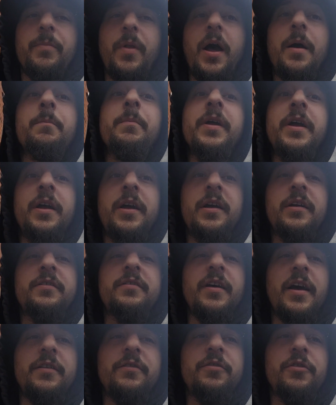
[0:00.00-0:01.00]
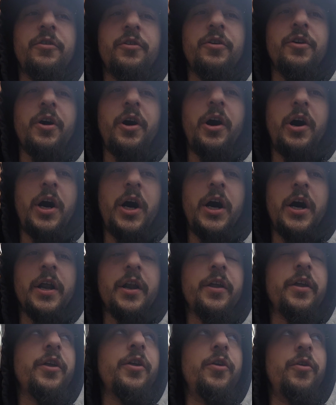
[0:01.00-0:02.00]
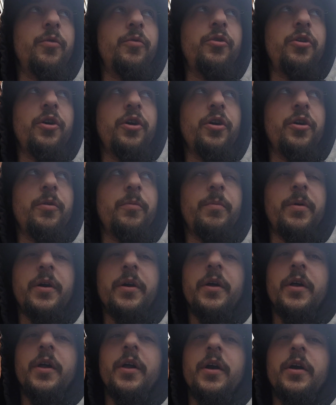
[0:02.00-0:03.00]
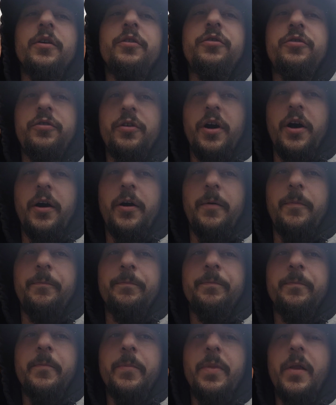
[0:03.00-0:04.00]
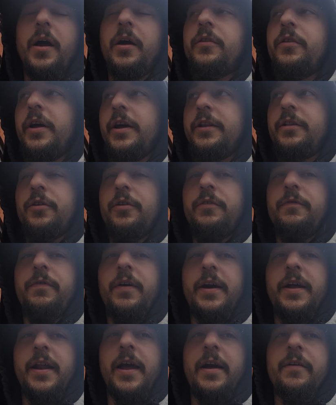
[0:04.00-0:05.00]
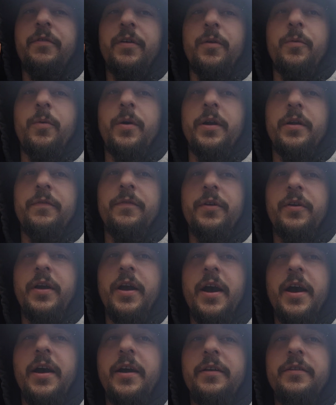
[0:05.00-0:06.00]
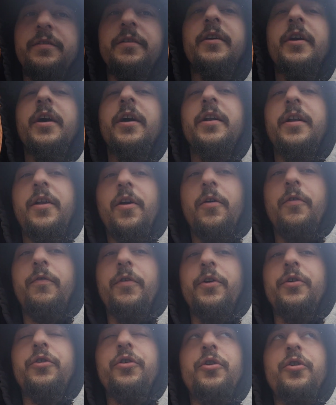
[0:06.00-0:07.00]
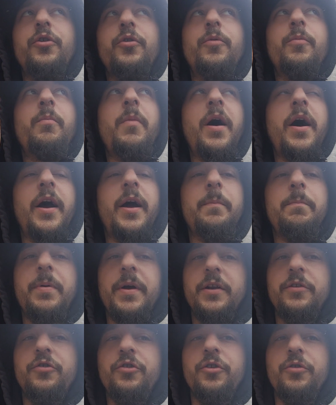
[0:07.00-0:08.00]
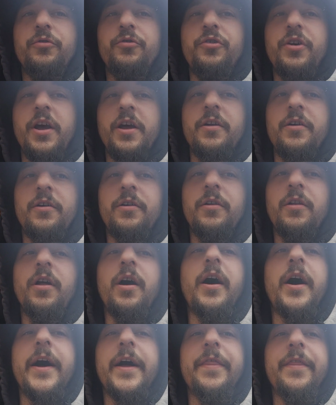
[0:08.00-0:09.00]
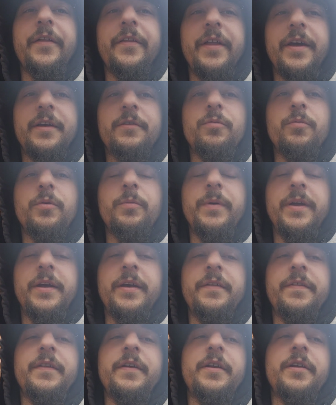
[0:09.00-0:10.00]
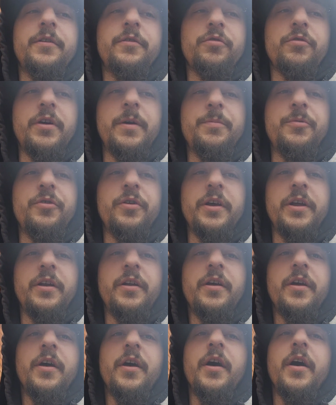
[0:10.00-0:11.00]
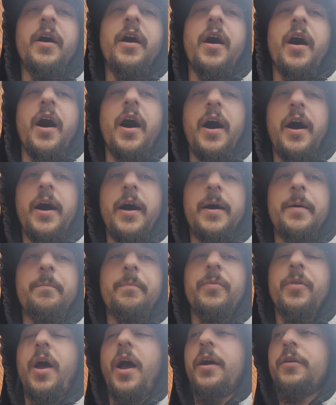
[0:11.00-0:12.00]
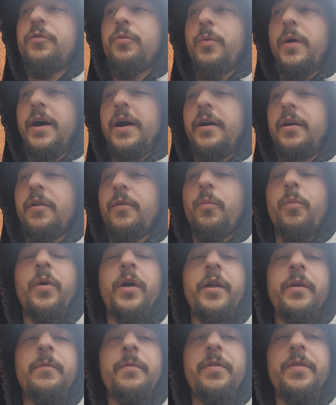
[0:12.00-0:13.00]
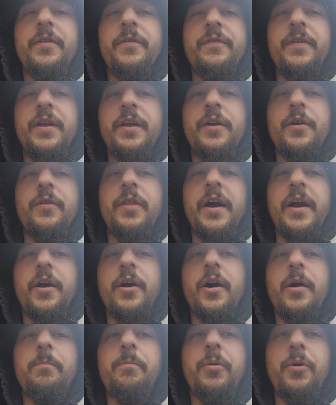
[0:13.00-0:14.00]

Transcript: I'm being censored on YouTube. So I'd like to invite every one of you guys over to my BitChute channel. The links will be in the description. As well, one of the video that got